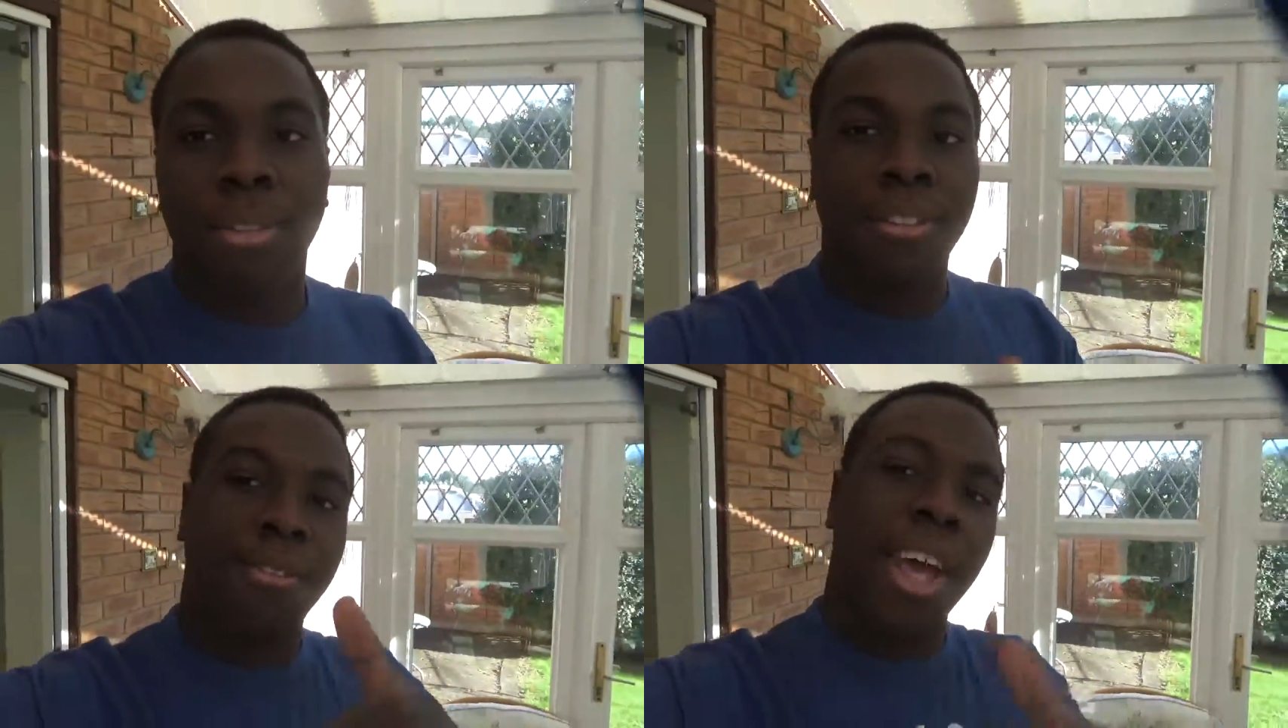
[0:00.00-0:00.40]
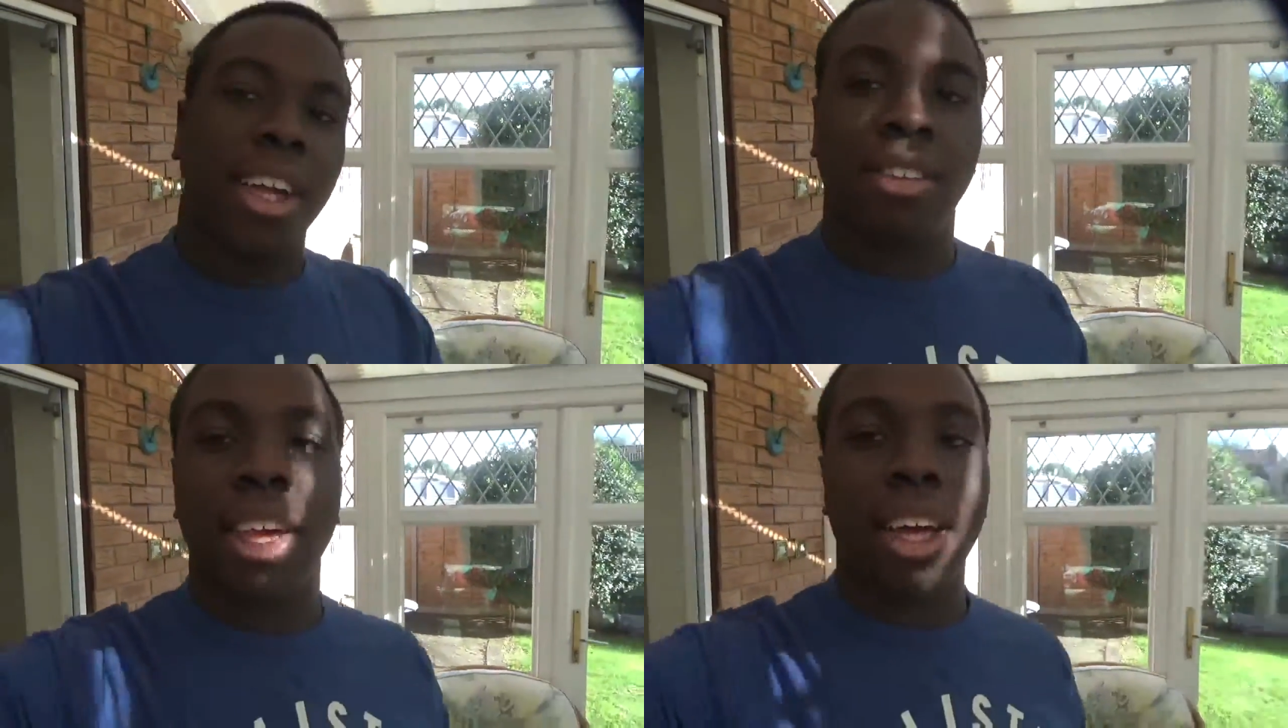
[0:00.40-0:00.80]

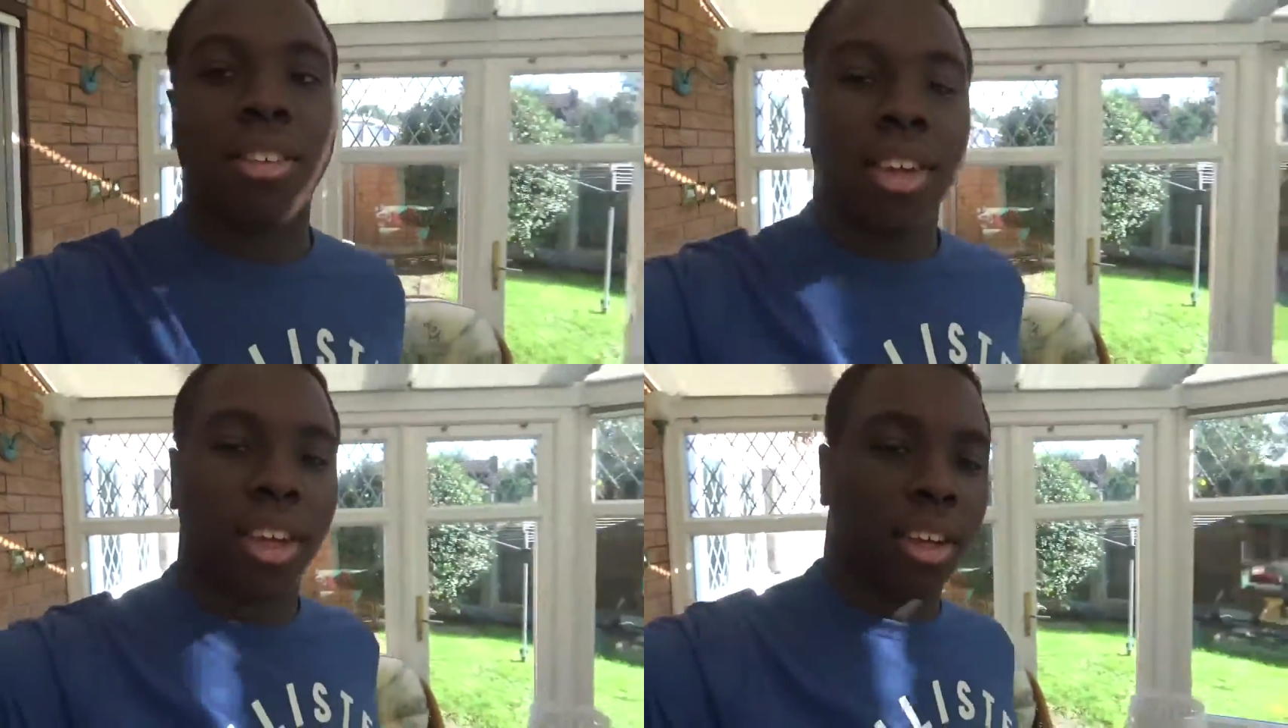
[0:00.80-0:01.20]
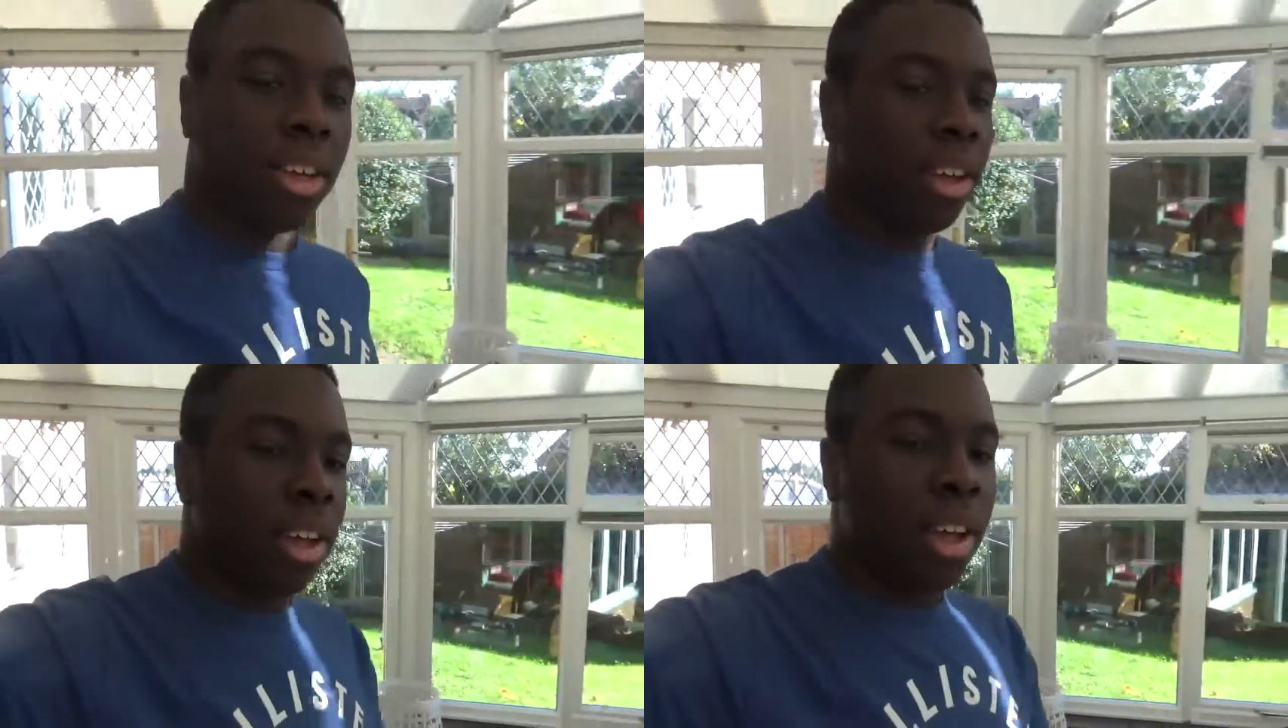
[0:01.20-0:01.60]
Fantastic.
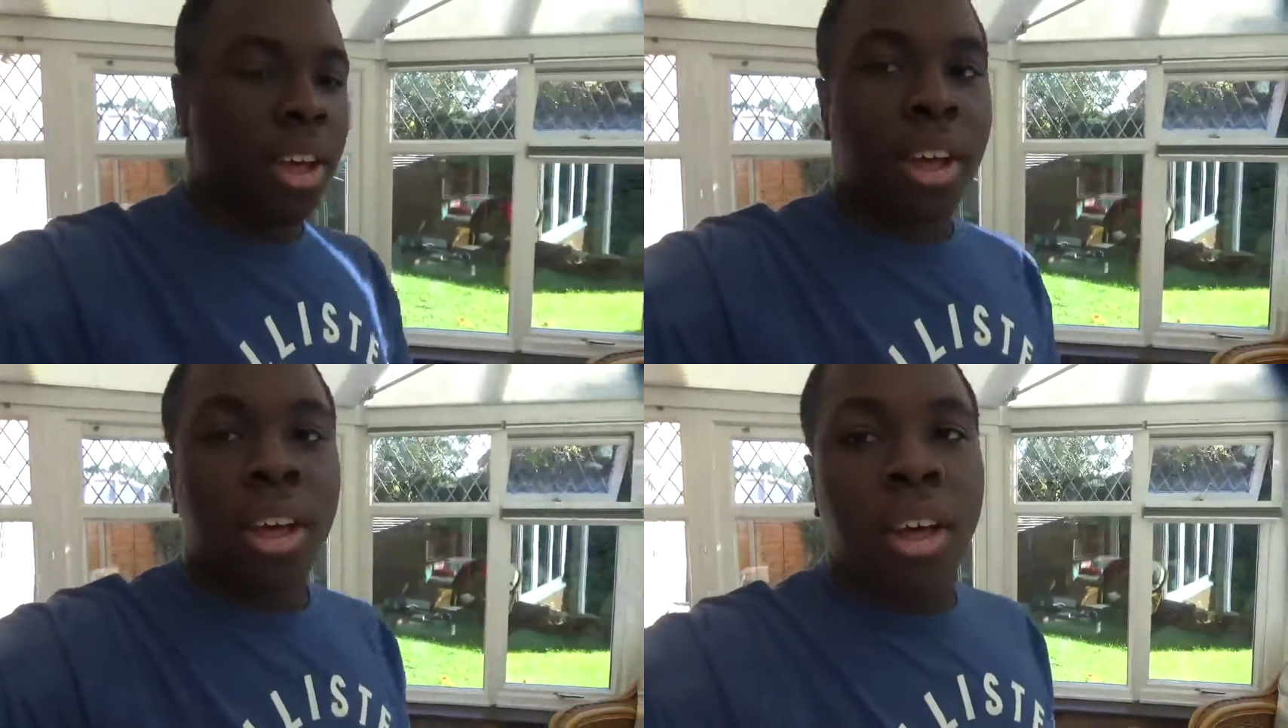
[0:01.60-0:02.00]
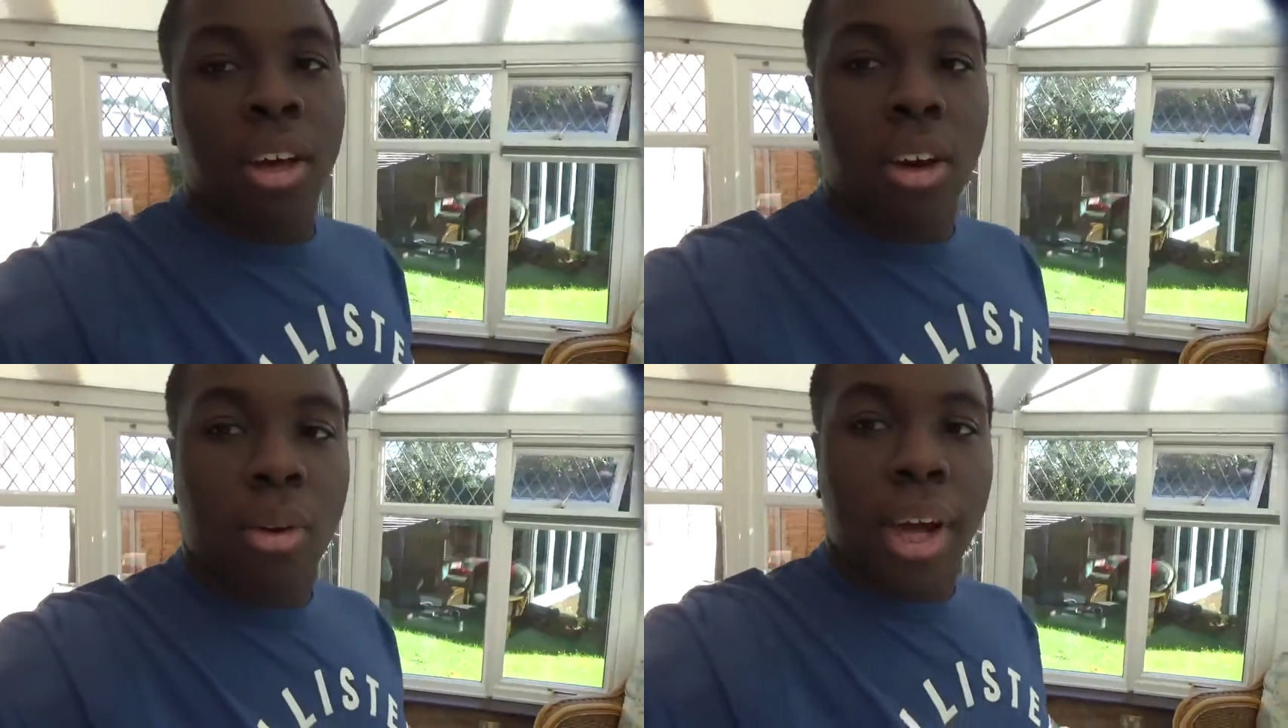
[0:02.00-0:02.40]

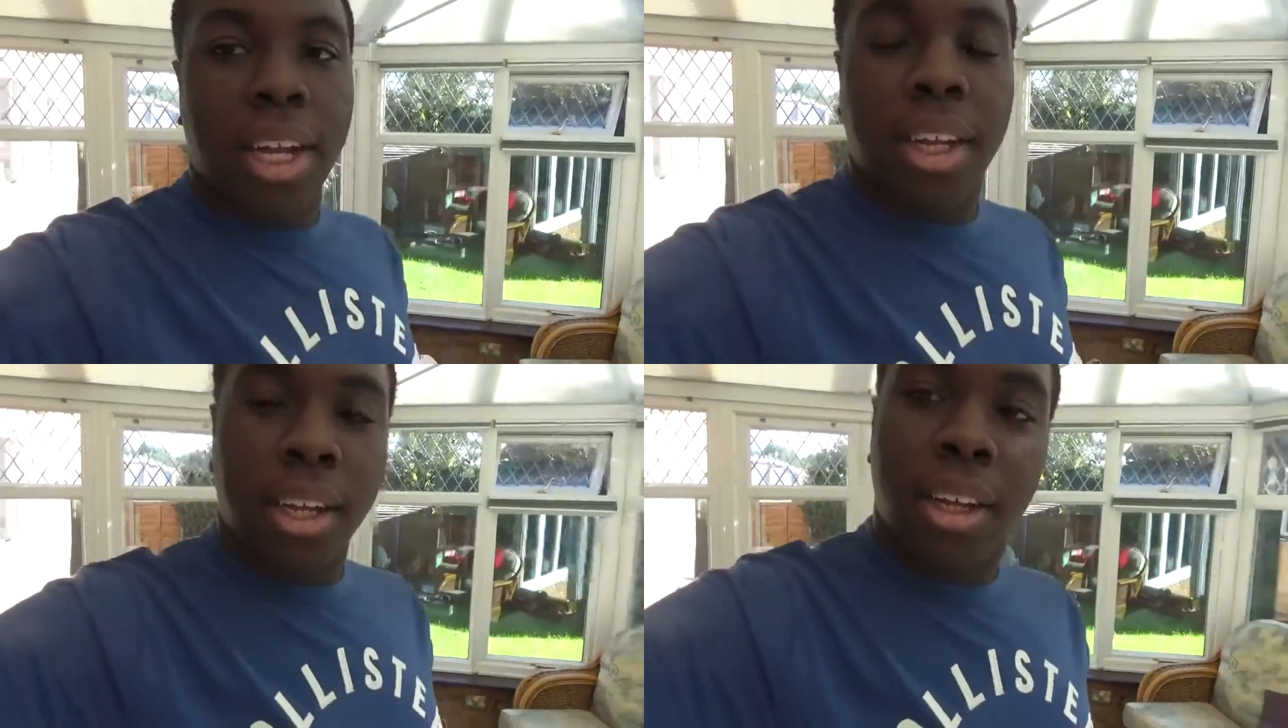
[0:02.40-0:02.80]
All right.